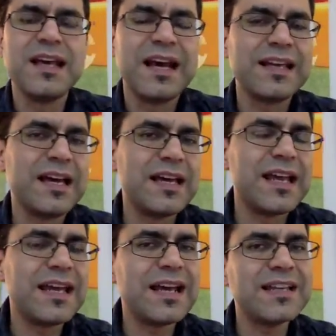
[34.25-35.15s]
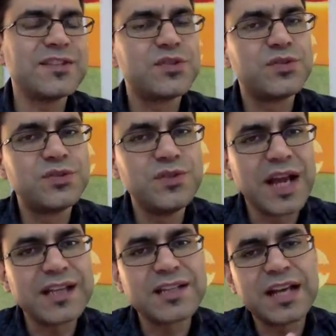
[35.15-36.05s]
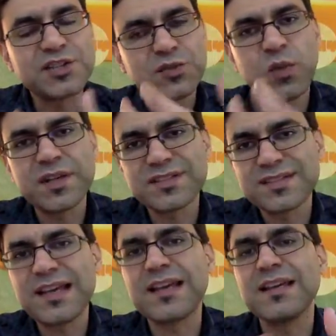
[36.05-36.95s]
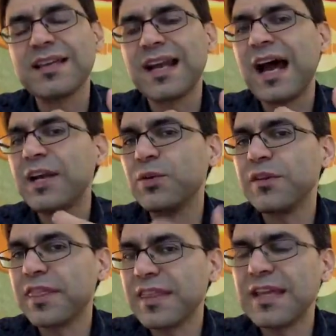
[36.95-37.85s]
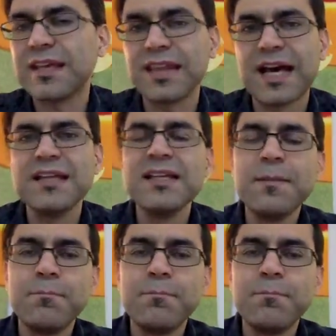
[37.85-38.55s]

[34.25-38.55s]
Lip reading: and I just want to say that I don't think that